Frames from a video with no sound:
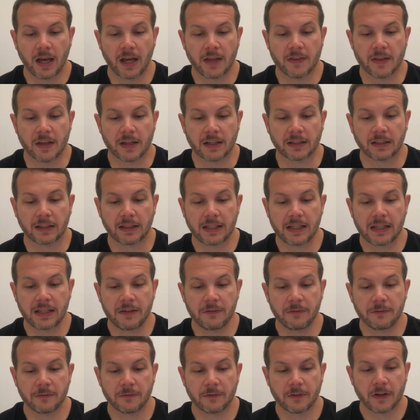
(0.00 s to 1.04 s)
and then
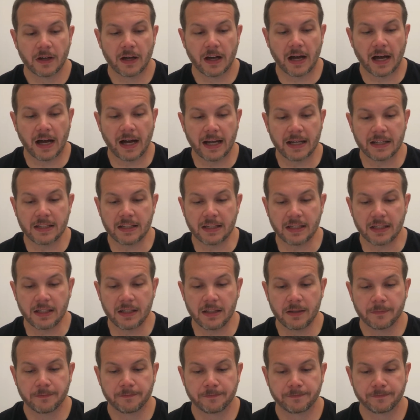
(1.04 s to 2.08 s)
leaf ID,